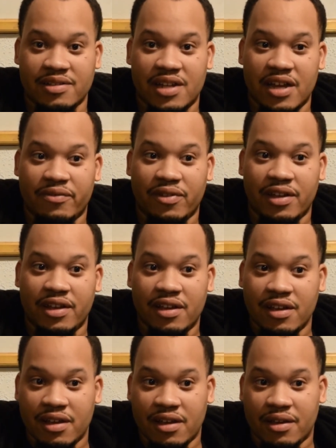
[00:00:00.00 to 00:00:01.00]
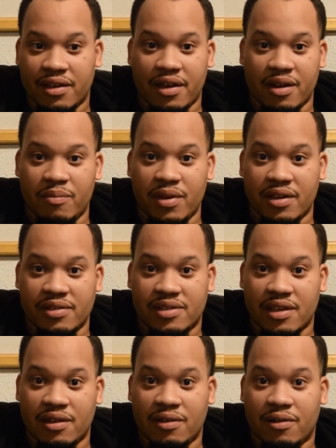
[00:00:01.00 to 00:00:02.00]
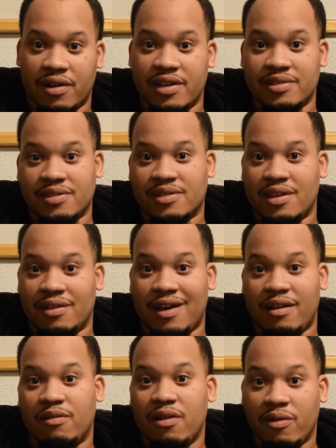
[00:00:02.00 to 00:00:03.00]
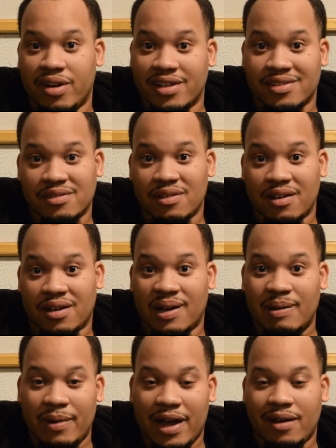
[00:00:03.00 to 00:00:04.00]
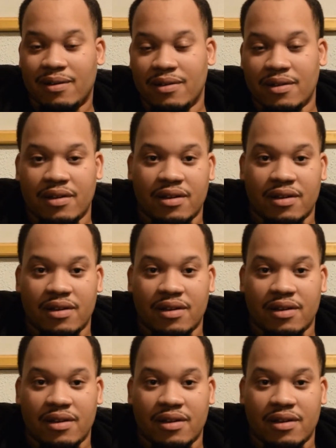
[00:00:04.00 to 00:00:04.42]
It's definitely gonna be a single, or is a single. I don't know when this is gonna come out.